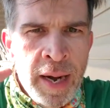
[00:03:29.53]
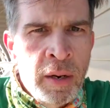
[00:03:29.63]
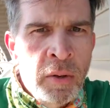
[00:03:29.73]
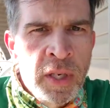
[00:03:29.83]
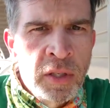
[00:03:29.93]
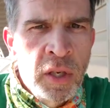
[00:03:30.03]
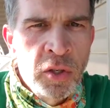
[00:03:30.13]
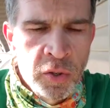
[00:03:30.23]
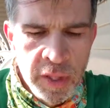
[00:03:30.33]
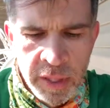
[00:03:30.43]
I don't need
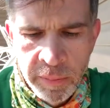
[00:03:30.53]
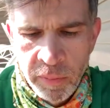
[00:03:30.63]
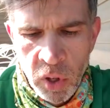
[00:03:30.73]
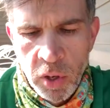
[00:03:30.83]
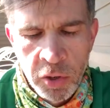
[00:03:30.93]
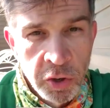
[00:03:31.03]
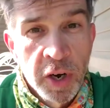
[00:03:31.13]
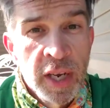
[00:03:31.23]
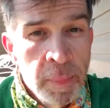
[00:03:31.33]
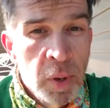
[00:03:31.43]
sunscreen," you're
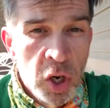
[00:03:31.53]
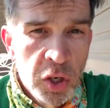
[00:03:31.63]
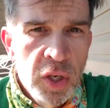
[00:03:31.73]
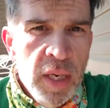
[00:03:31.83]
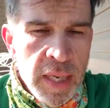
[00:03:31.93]
going to get burnt.